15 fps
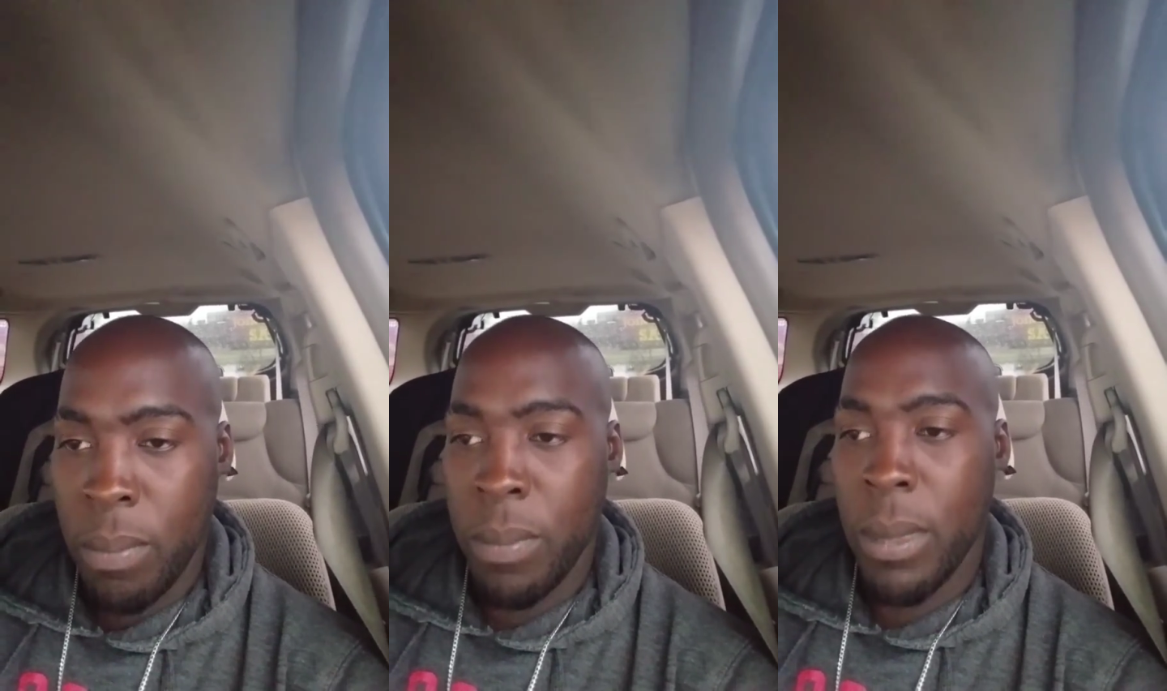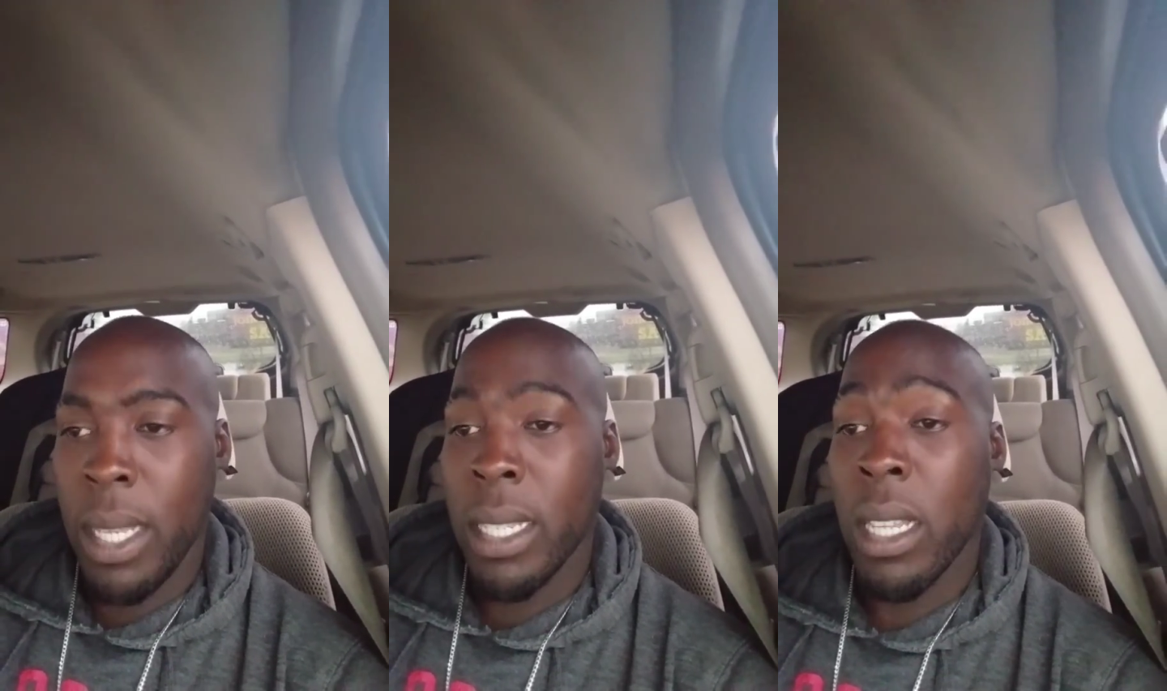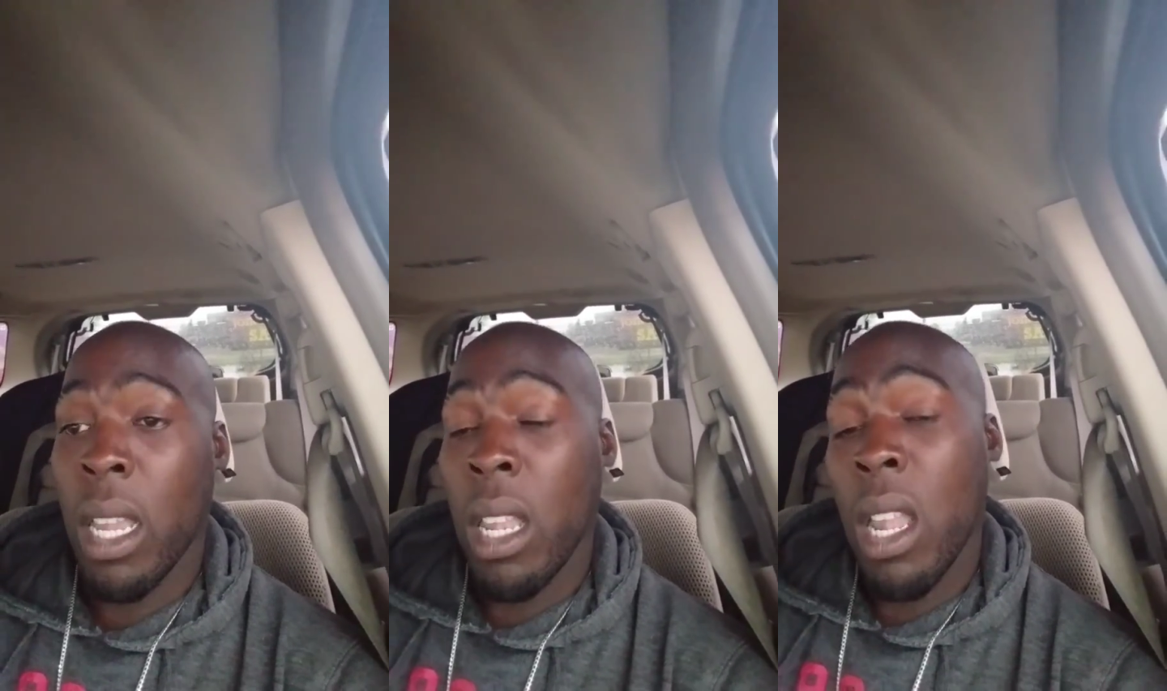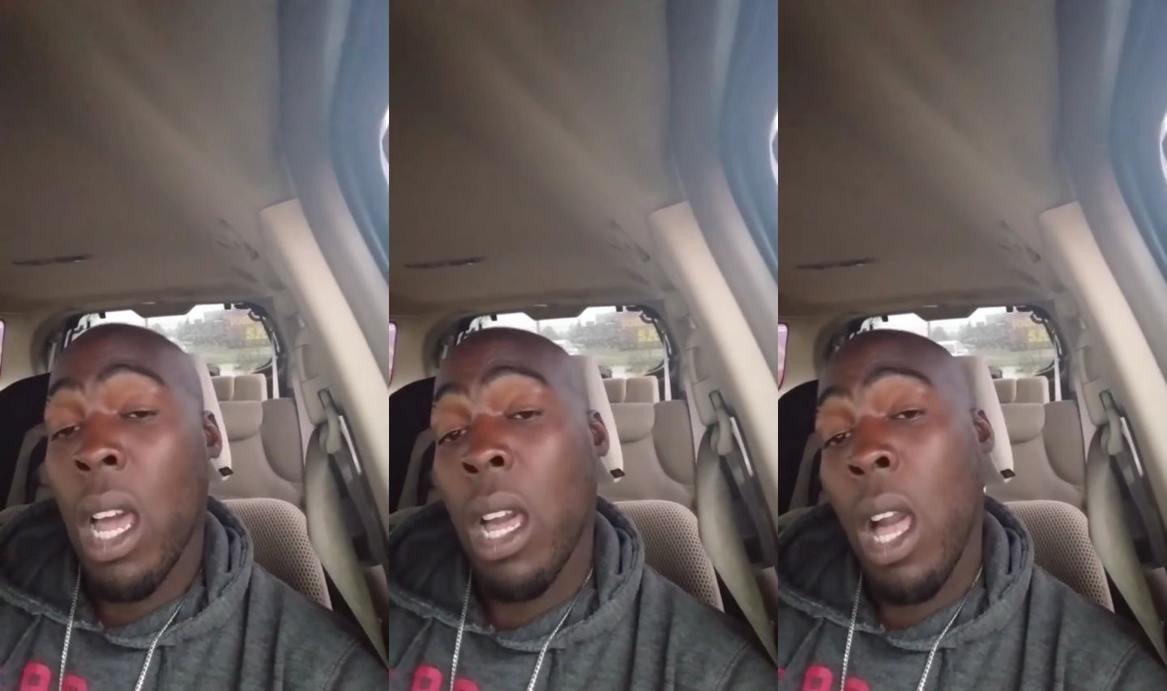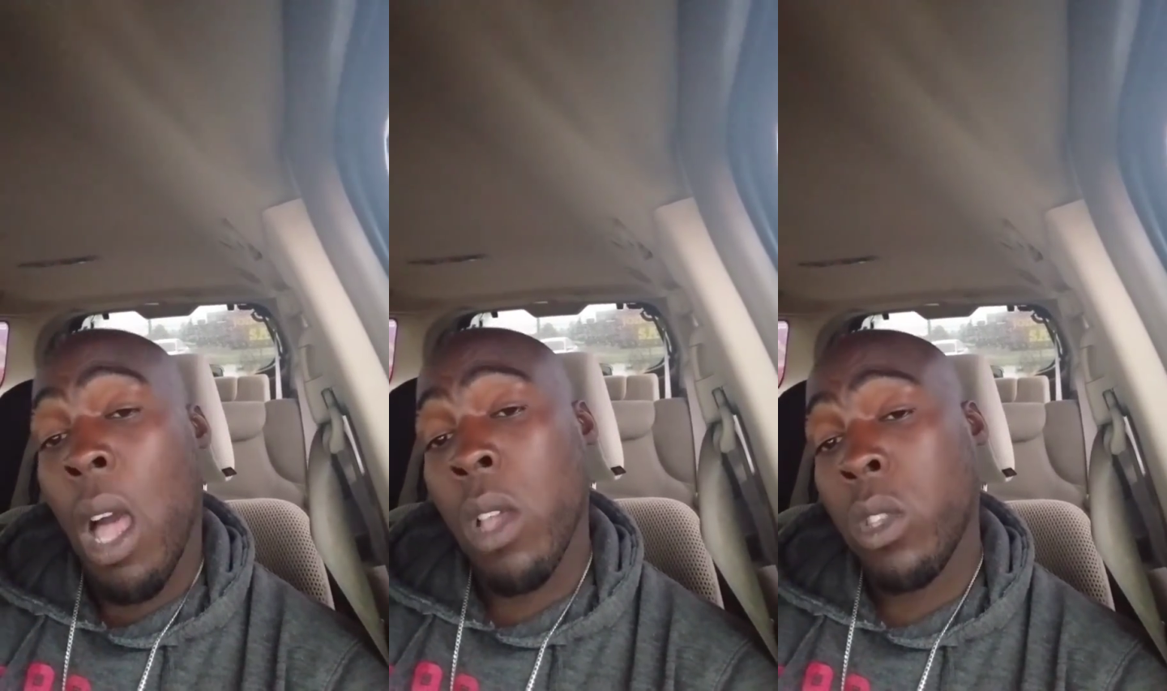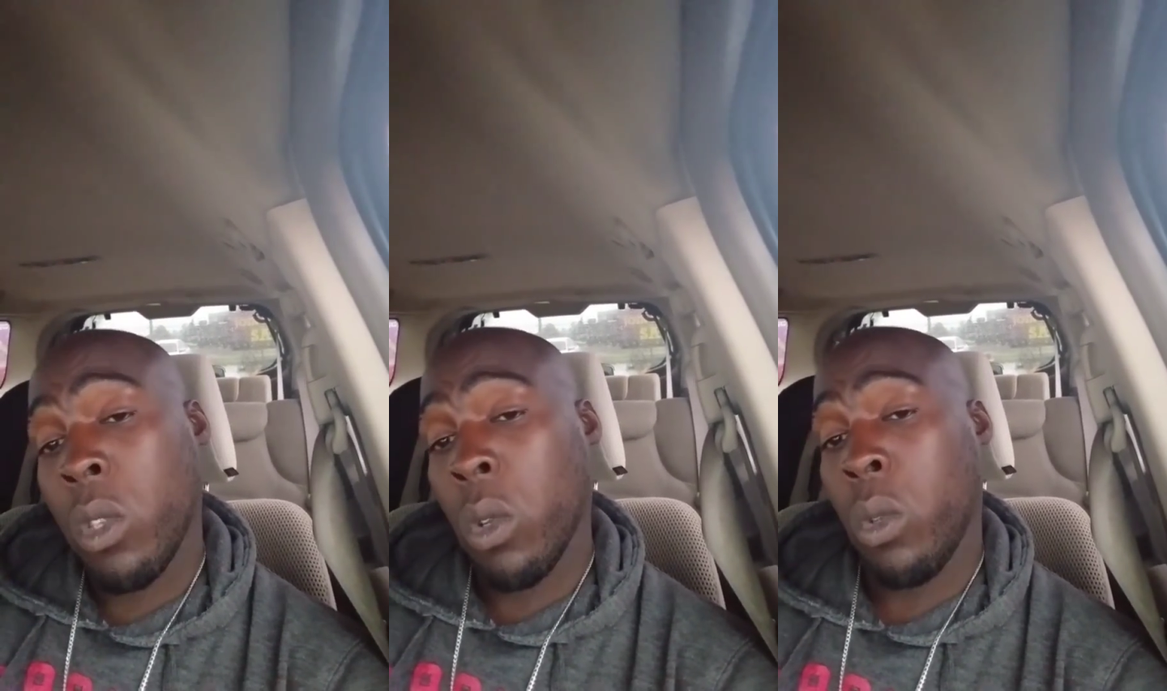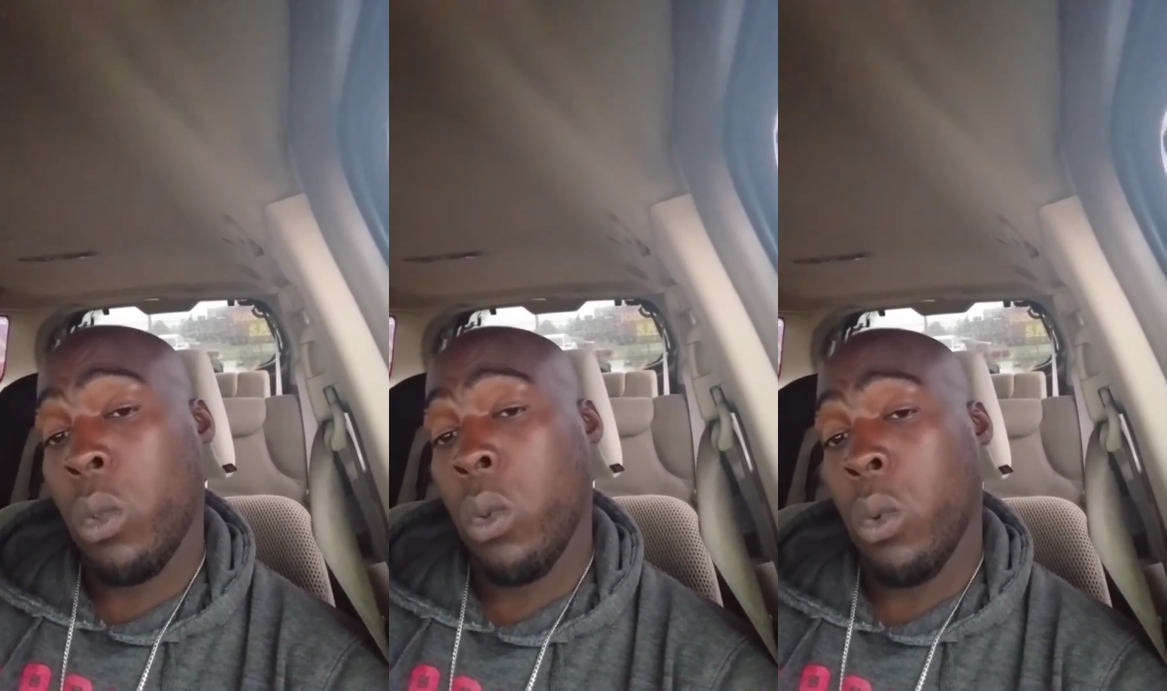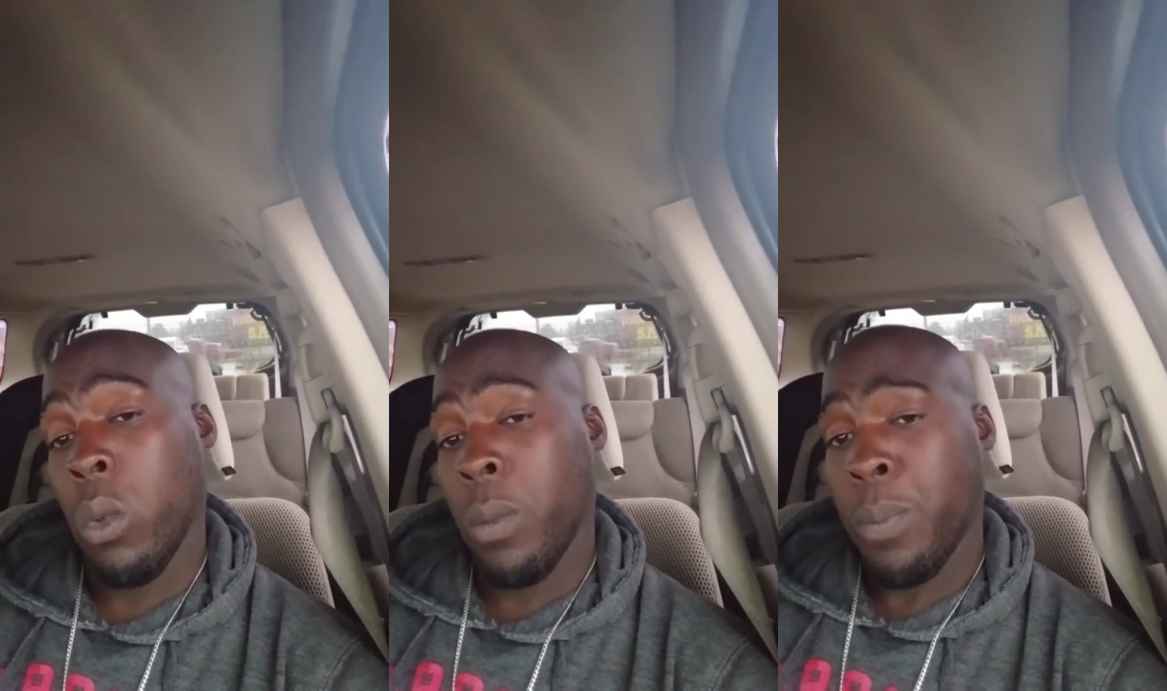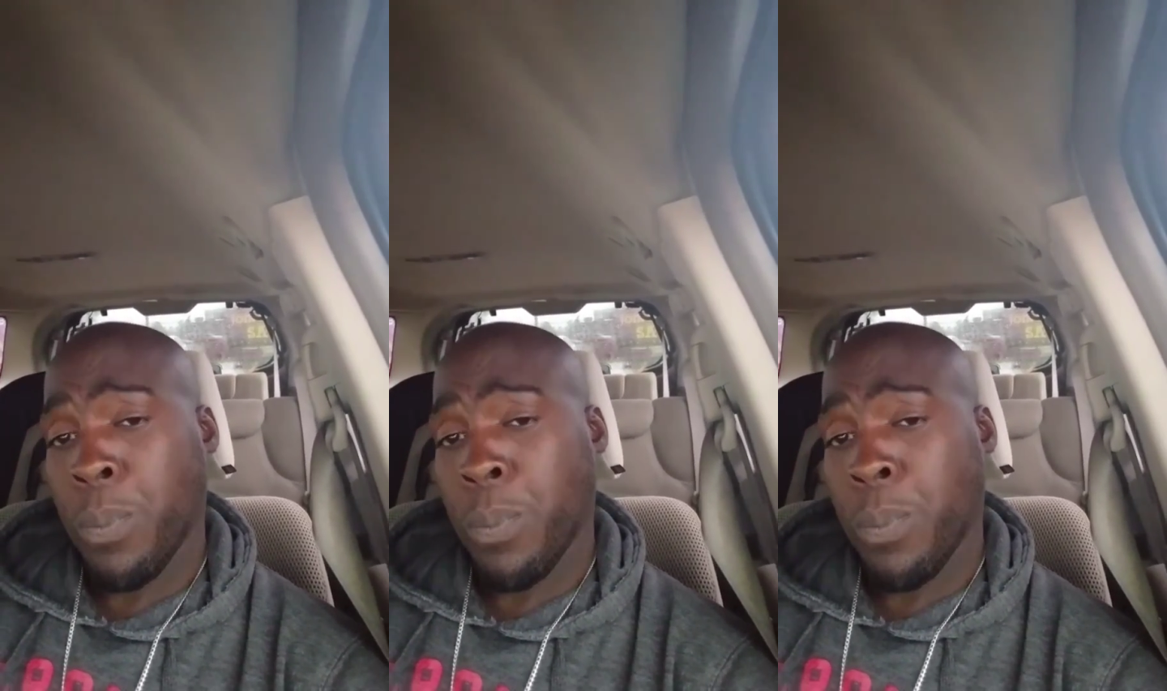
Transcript: is a luck also too.